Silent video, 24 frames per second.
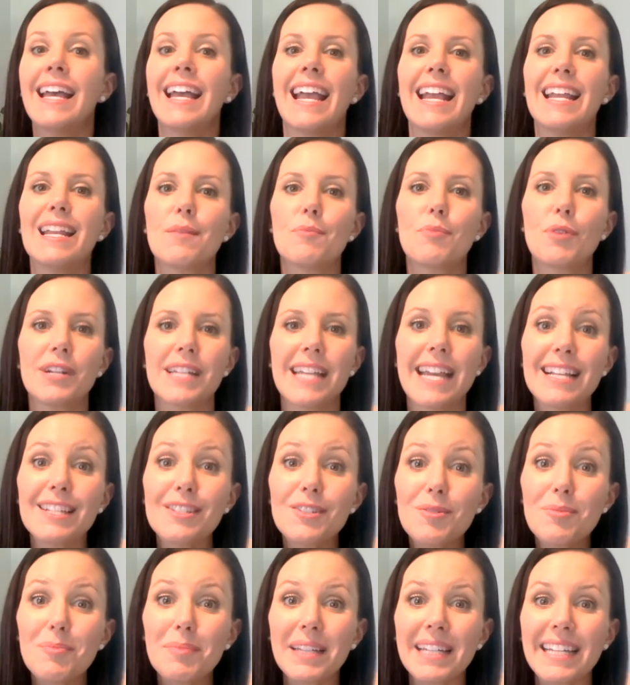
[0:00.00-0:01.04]
and it protects
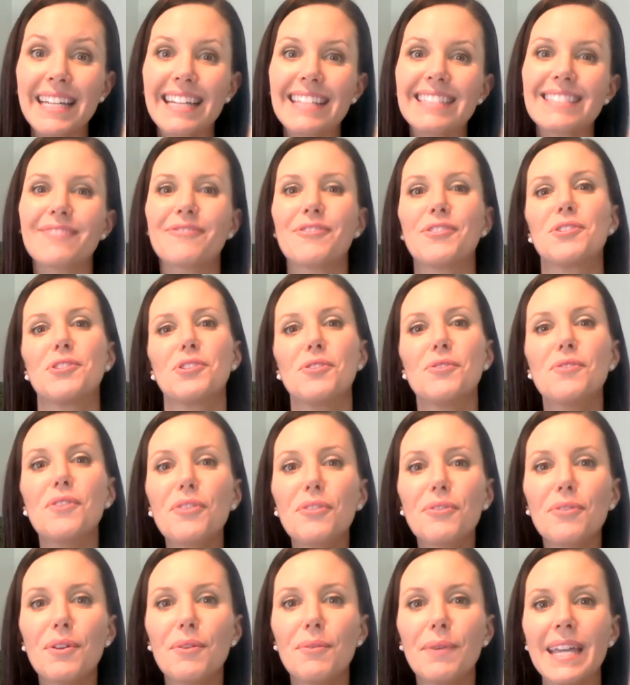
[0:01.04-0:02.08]
your plants for two to
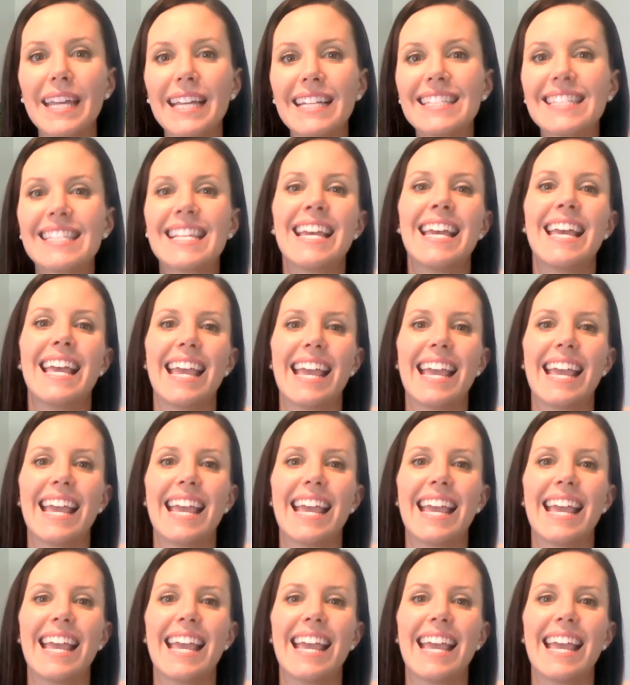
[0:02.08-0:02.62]
three weeks,